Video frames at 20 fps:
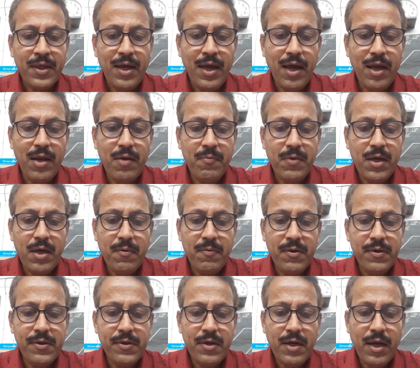Aluminum
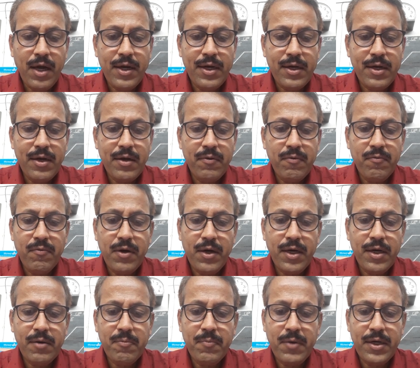is a
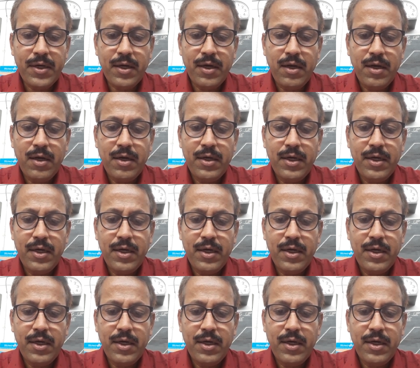lightweight metal.